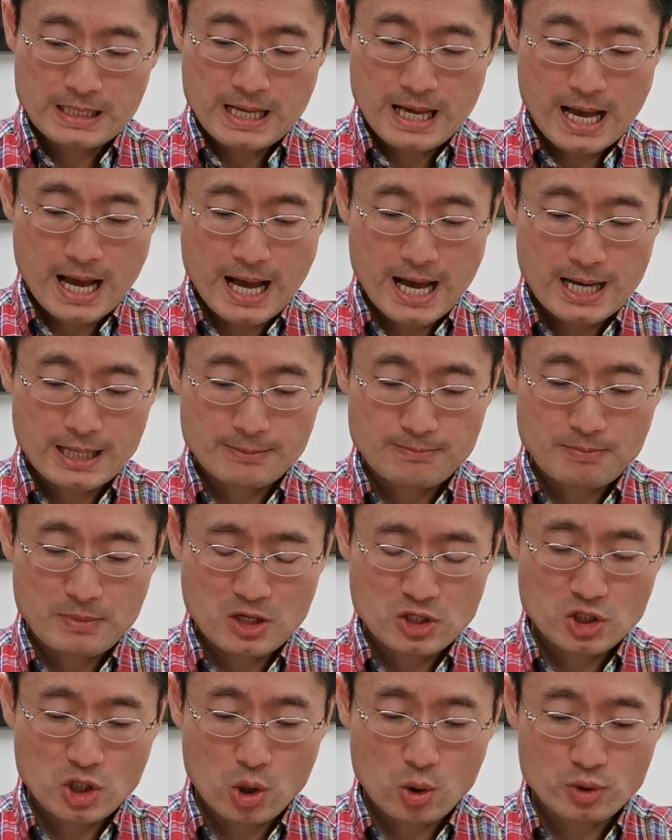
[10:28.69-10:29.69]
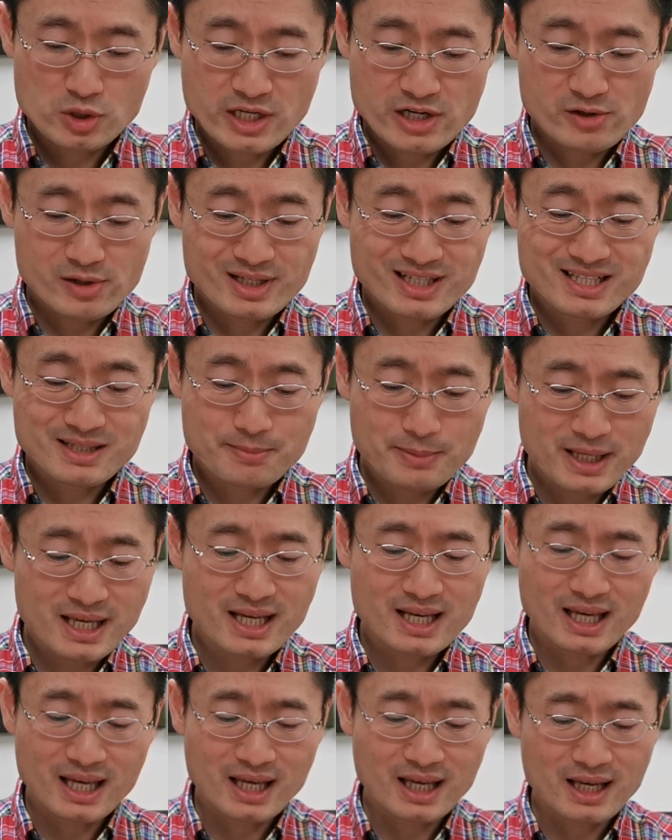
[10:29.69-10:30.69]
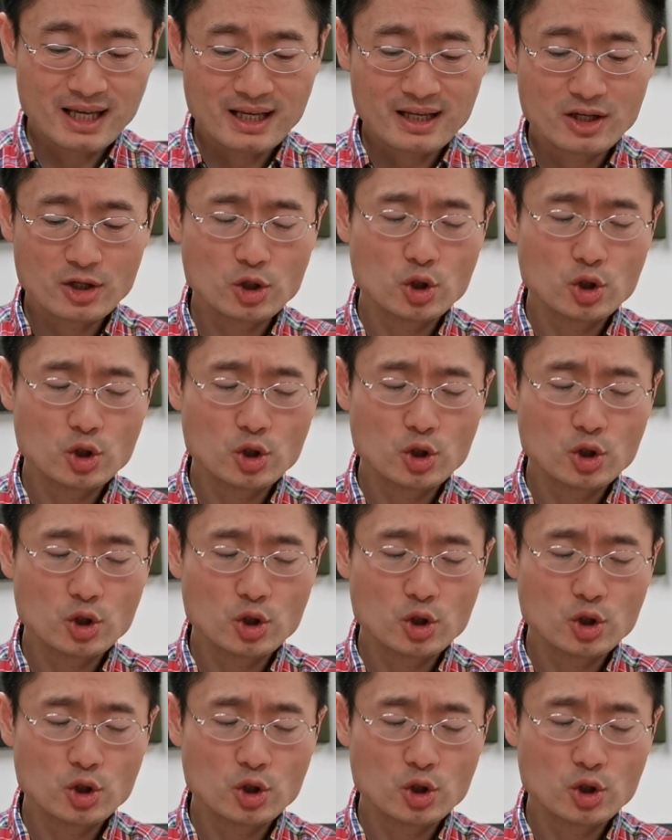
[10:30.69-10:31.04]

So generally speaking,